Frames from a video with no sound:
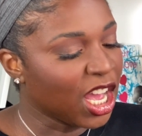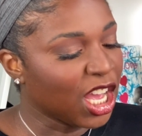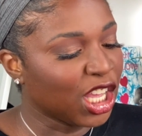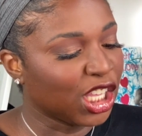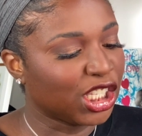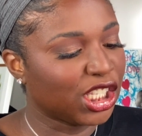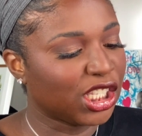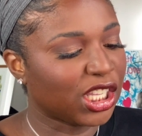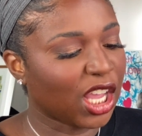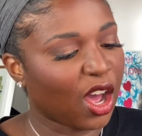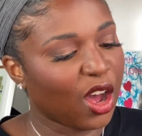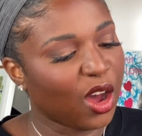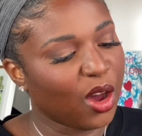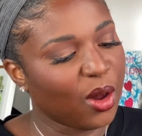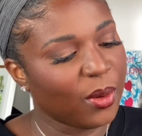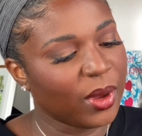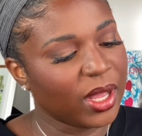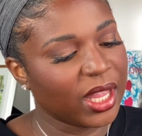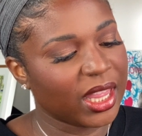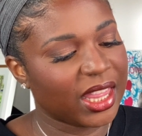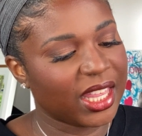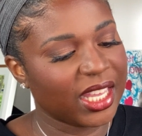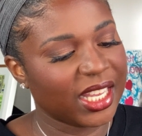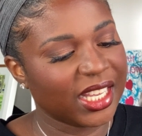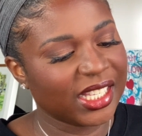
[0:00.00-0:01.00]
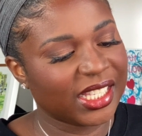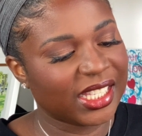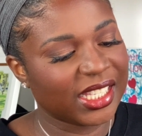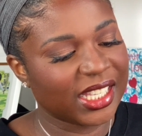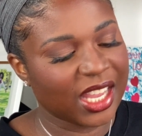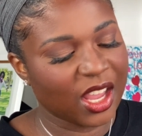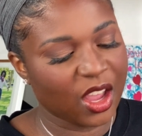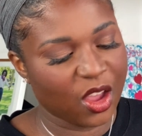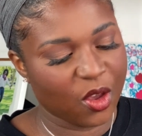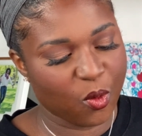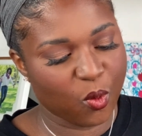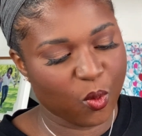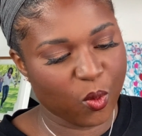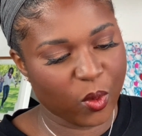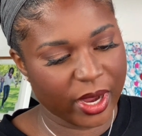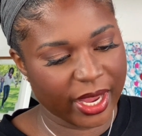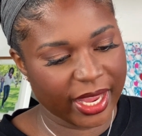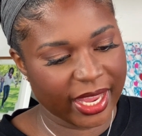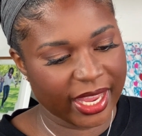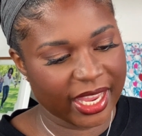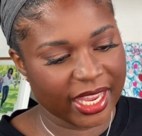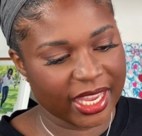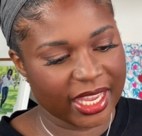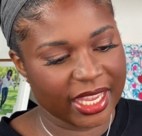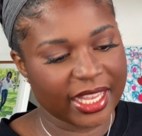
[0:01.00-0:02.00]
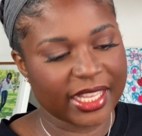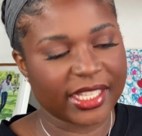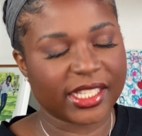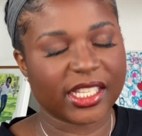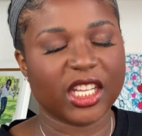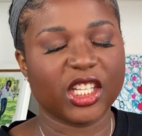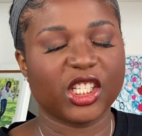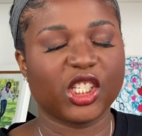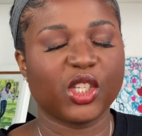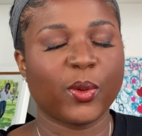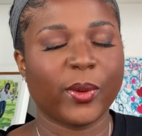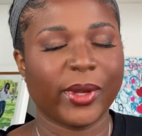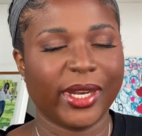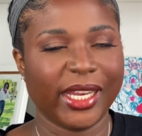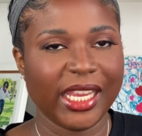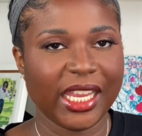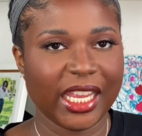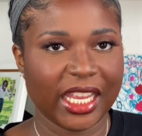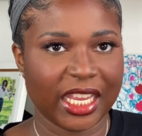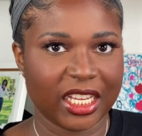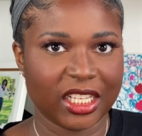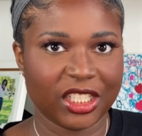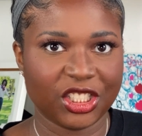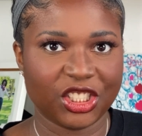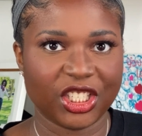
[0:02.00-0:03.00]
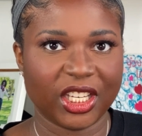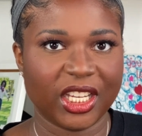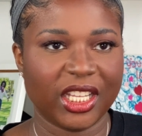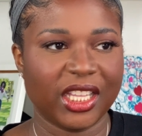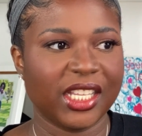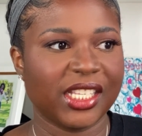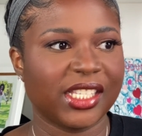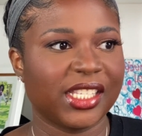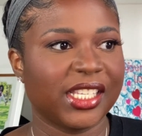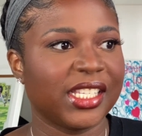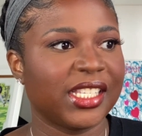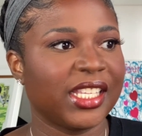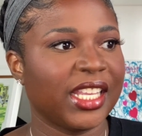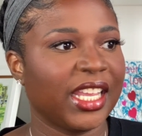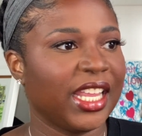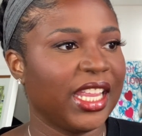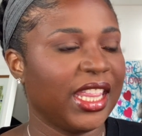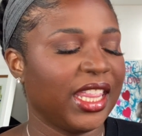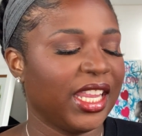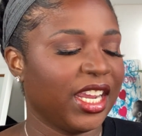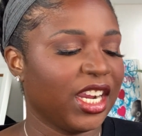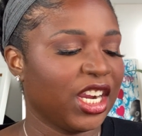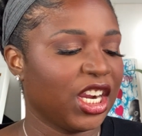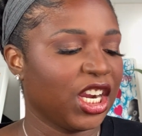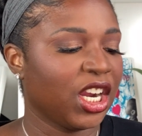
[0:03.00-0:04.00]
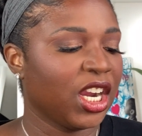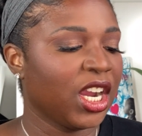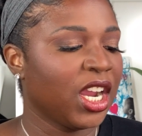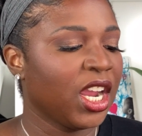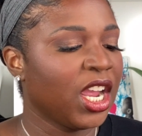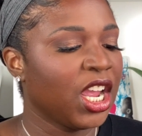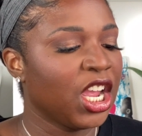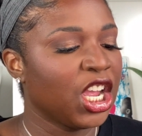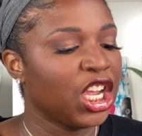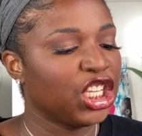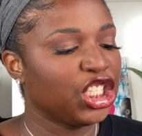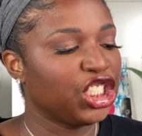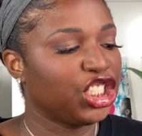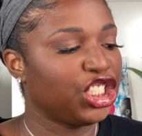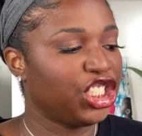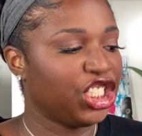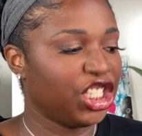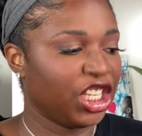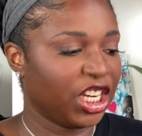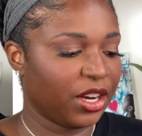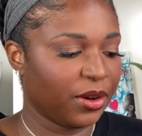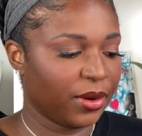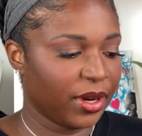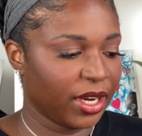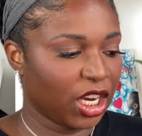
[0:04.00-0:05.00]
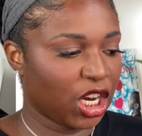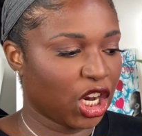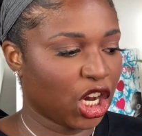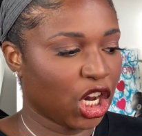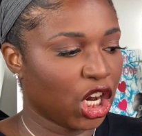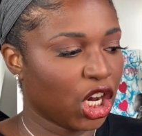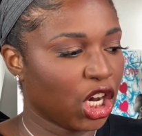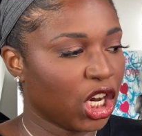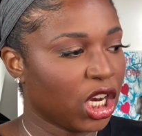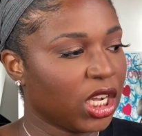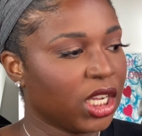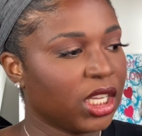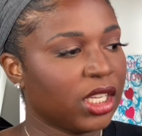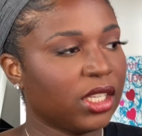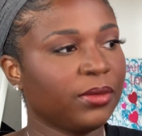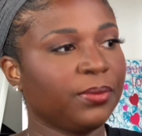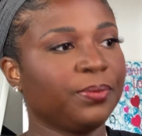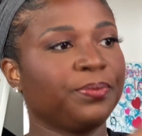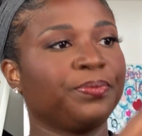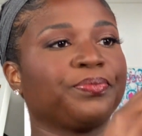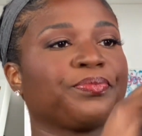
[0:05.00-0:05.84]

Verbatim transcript: So this wig is a 20-inch and this is in their Jheri curl,